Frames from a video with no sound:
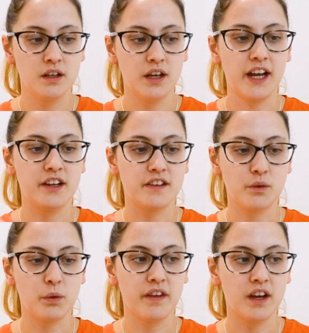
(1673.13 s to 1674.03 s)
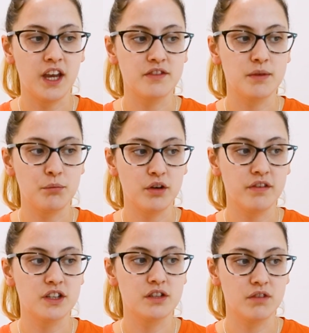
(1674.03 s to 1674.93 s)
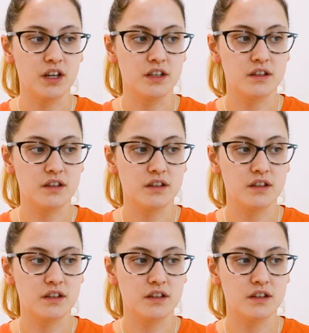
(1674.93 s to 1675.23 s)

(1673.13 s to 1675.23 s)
and it's the one that I gave to my boyfriend to read